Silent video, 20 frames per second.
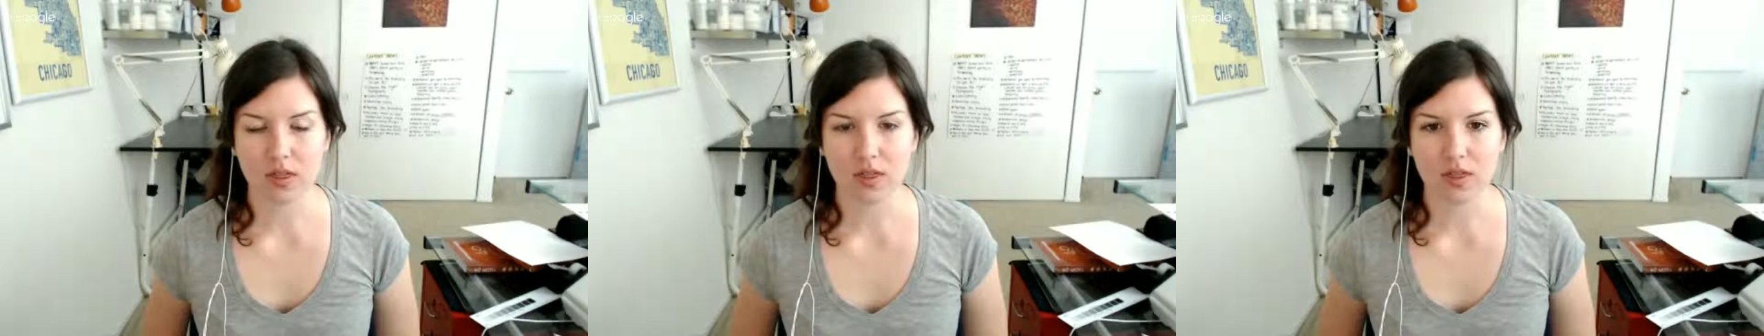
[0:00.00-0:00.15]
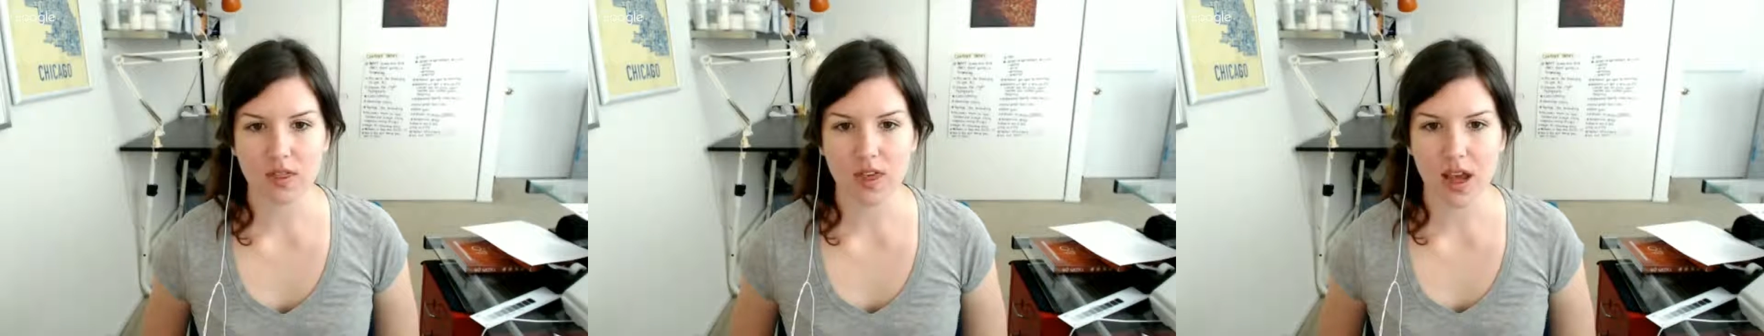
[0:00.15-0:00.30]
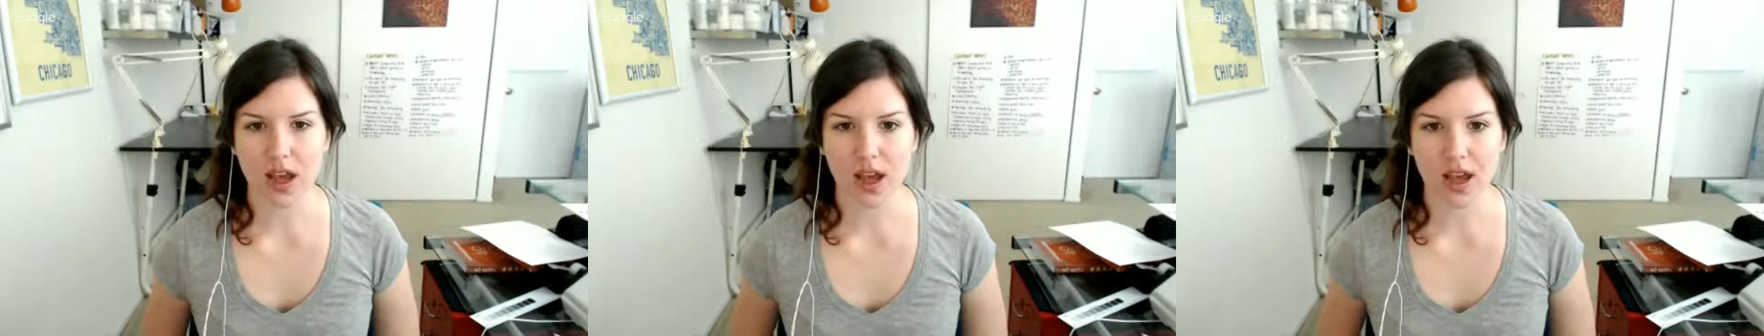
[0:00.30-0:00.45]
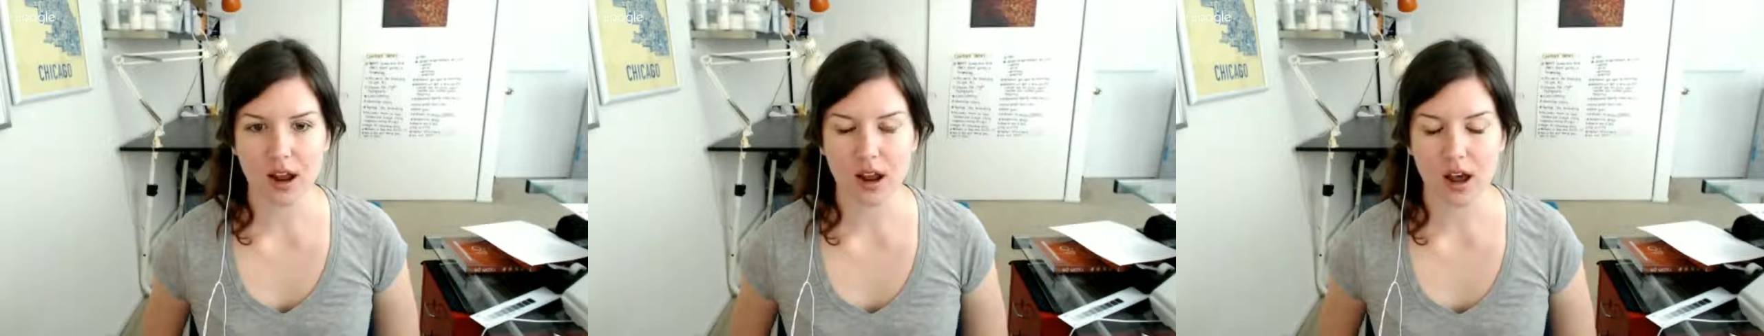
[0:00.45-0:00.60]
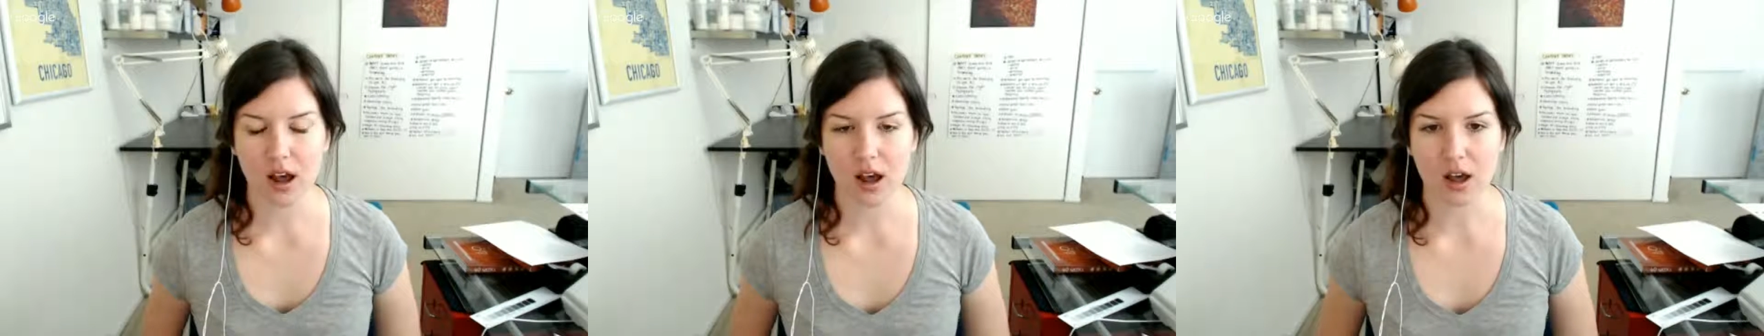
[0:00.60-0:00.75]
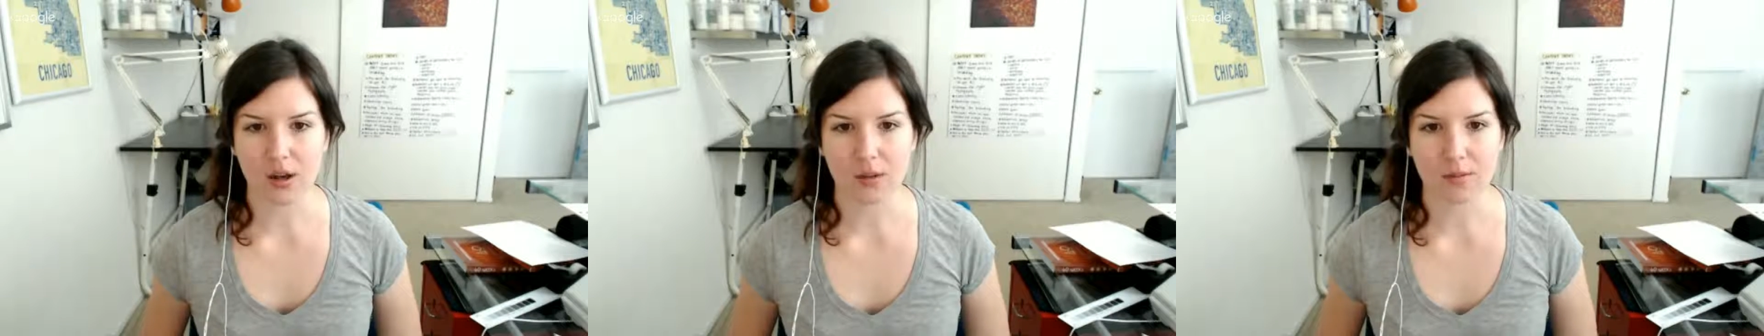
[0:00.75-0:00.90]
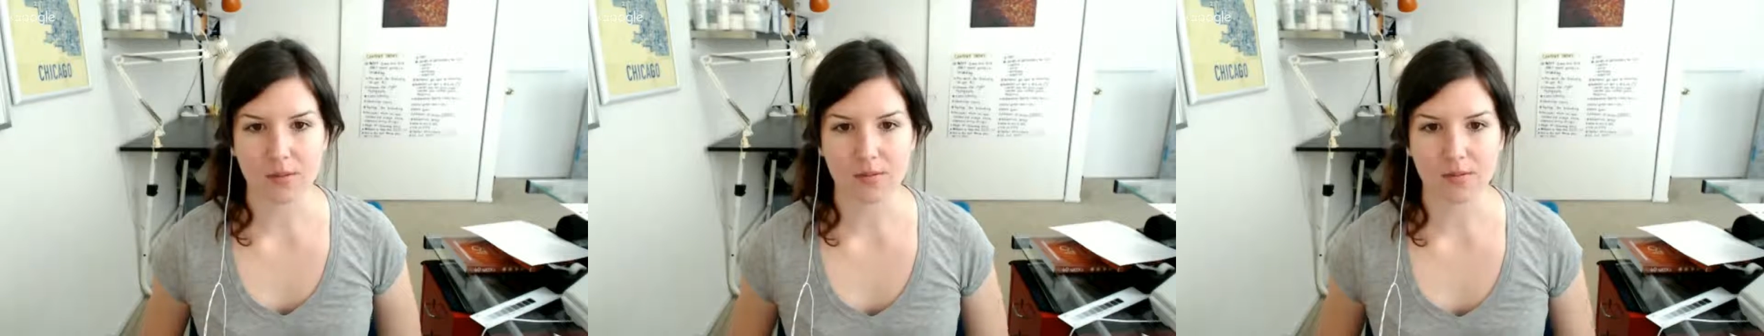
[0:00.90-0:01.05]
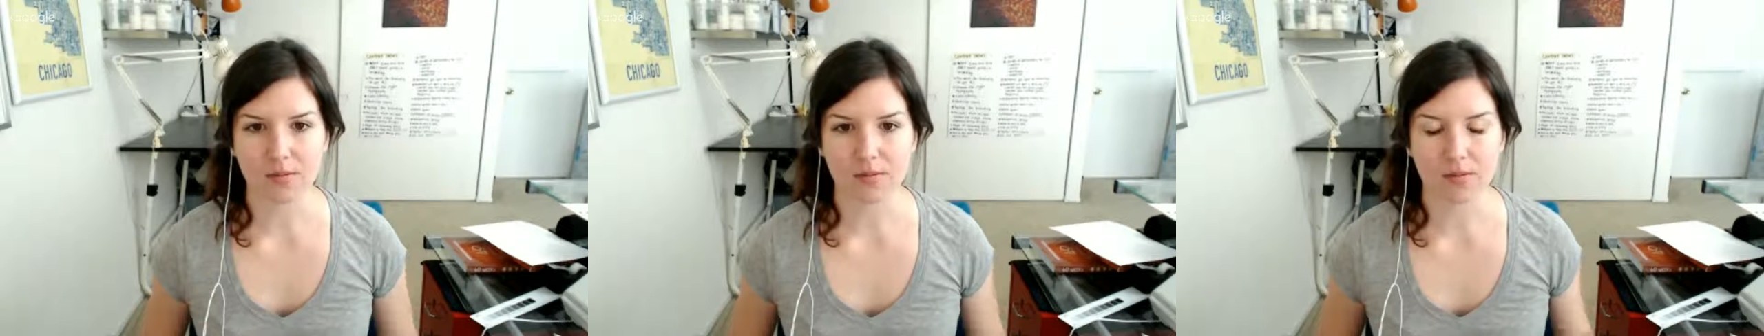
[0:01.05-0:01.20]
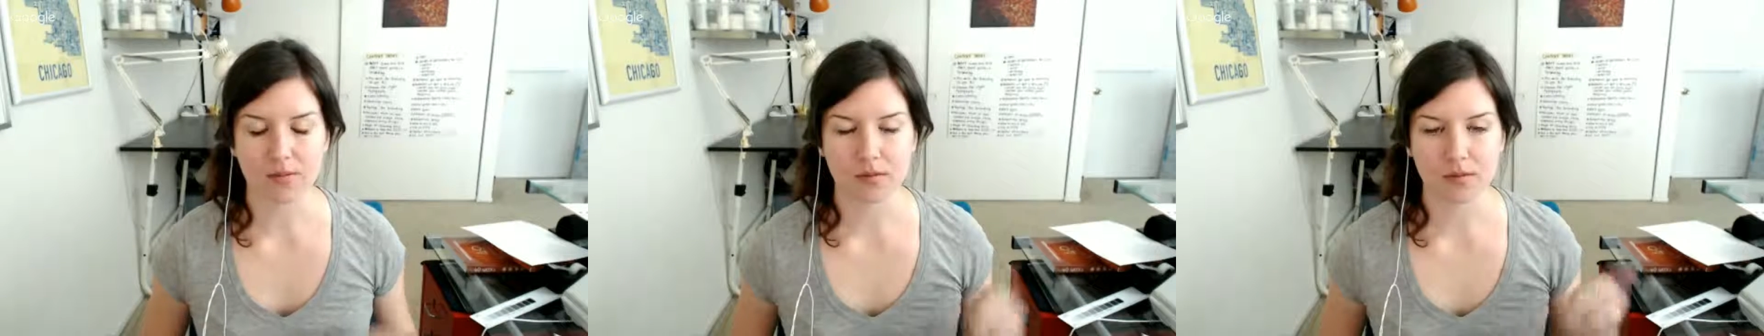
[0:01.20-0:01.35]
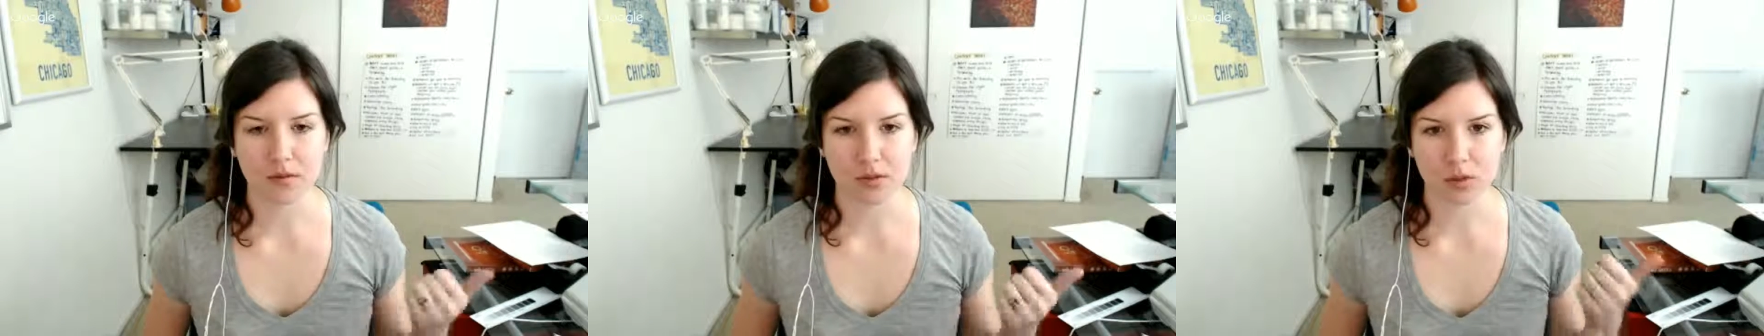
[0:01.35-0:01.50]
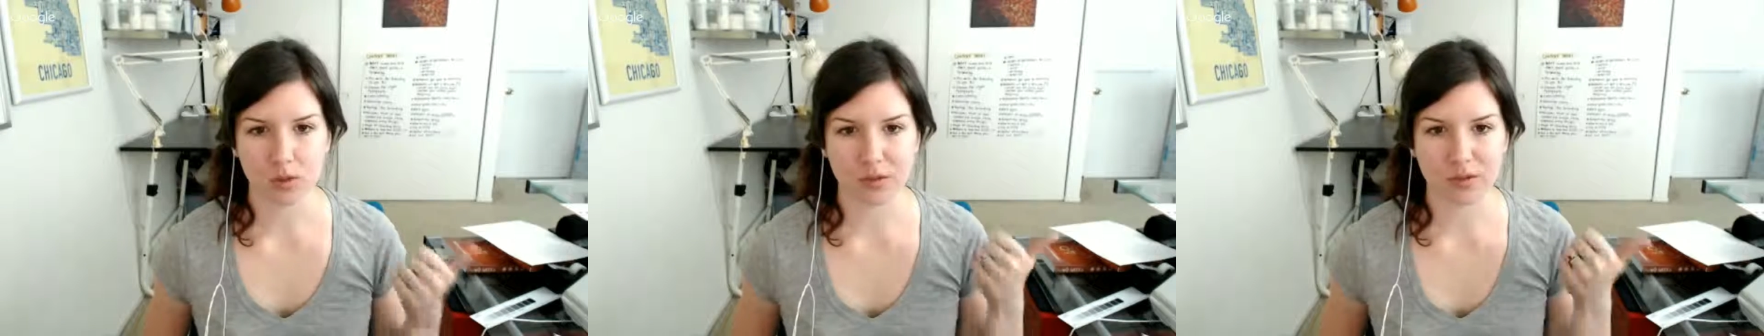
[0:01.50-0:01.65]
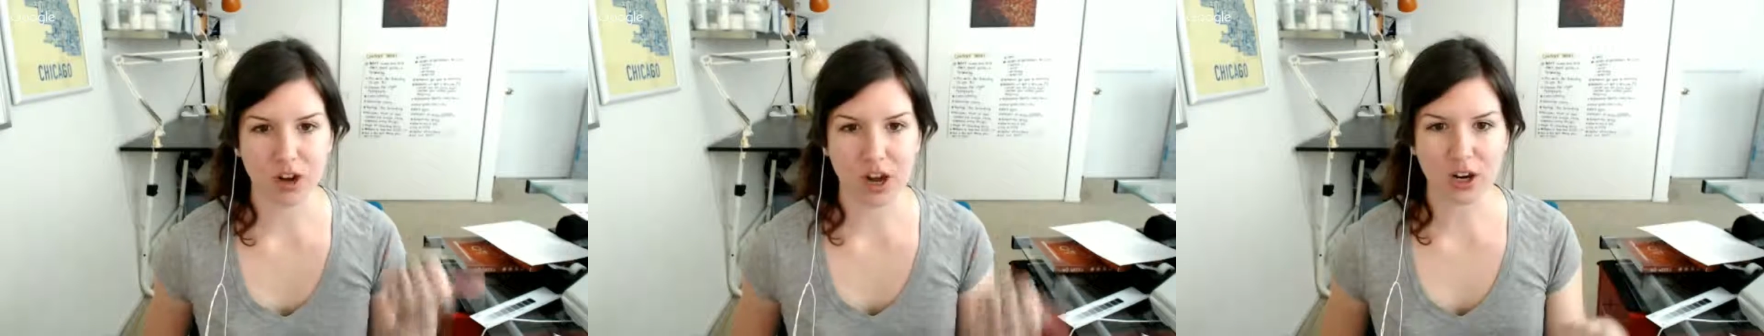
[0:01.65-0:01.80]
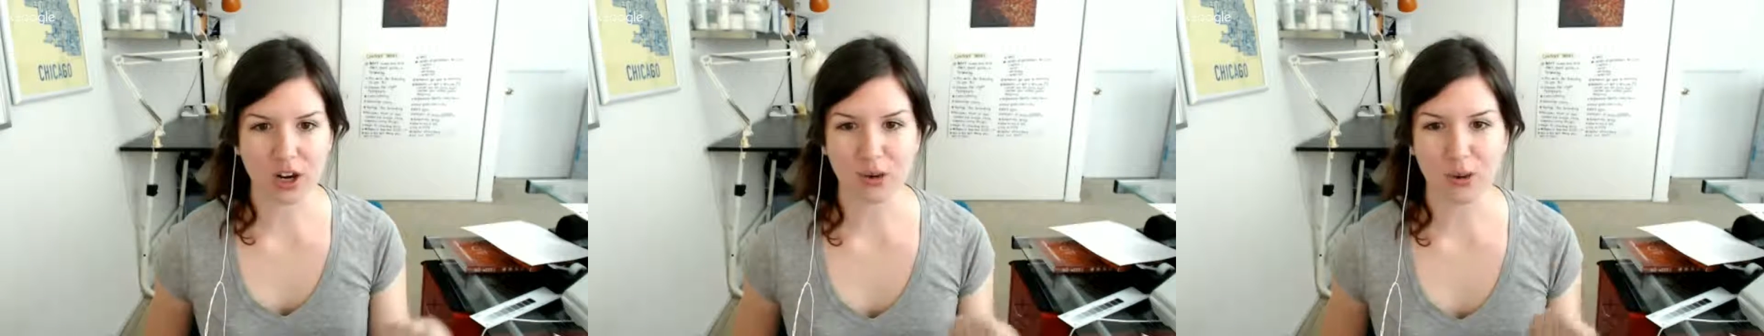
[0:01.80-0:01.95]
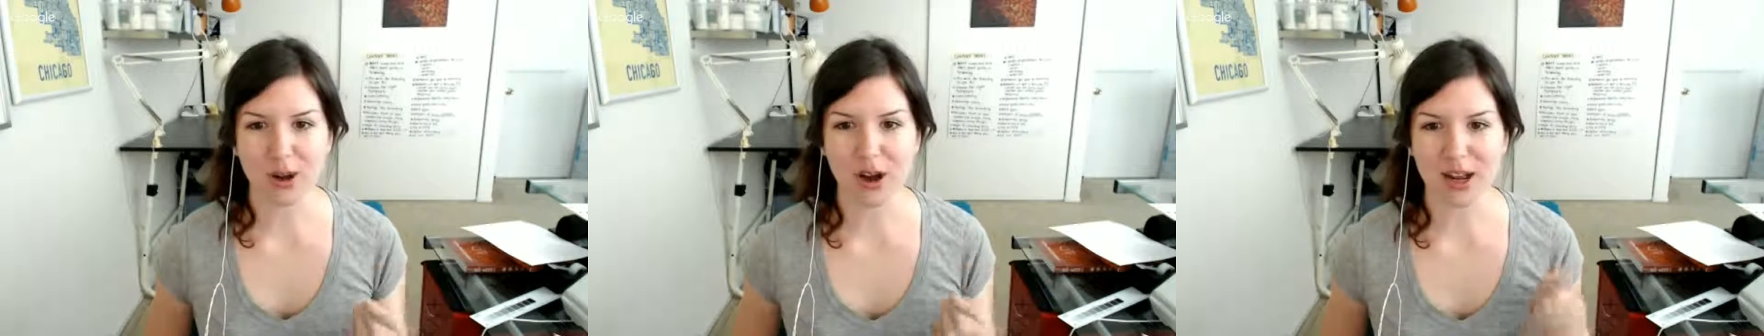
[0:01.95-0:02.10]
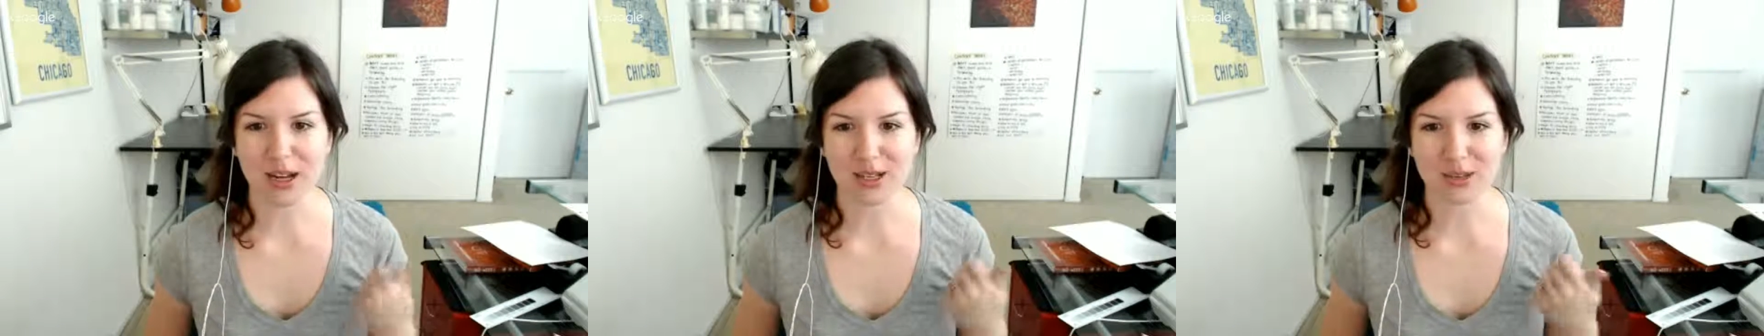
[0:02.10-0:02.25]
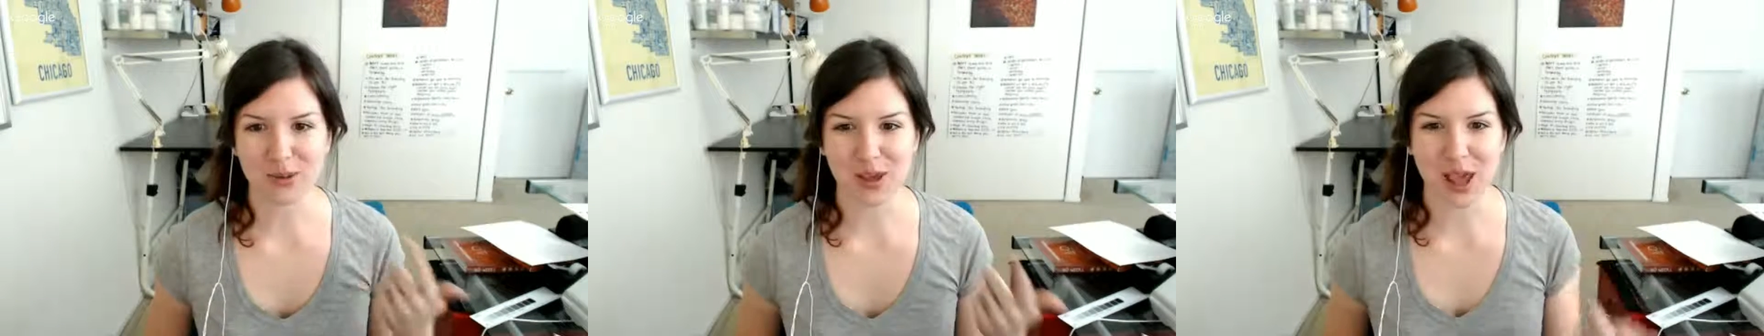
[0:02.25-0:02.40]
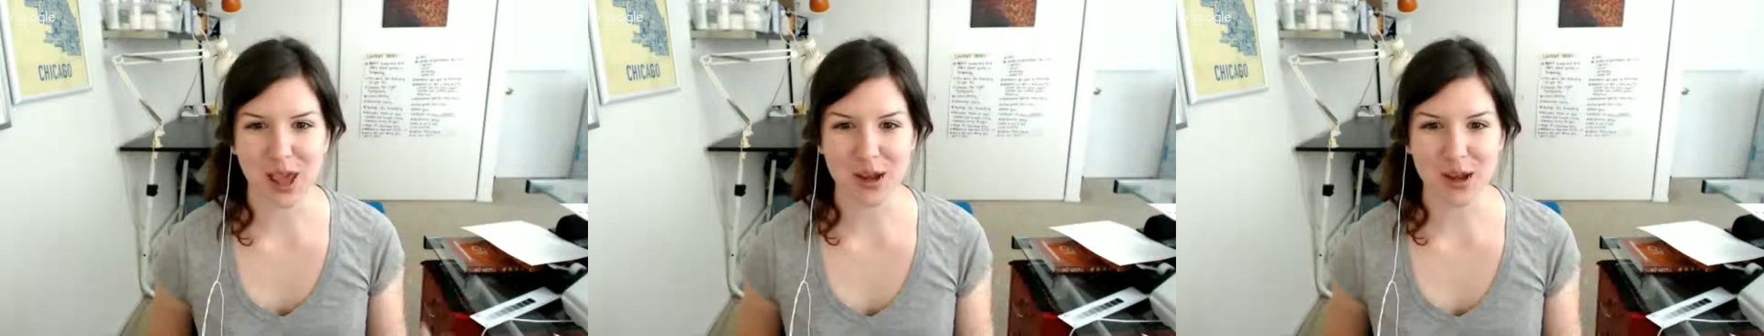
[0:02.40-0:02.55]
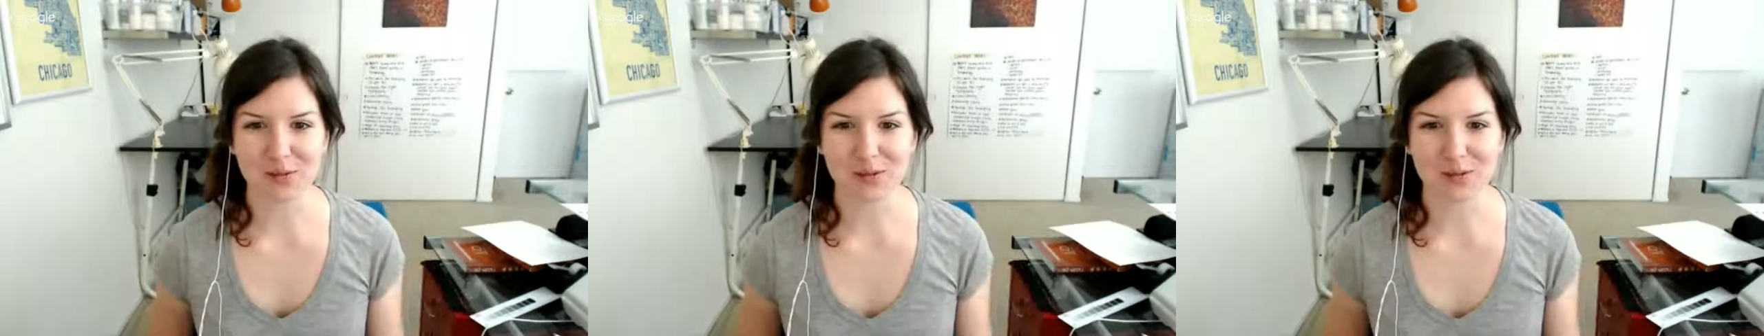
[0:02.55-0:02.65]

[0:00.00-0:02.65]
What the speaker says: that, so we've talked about ISBN,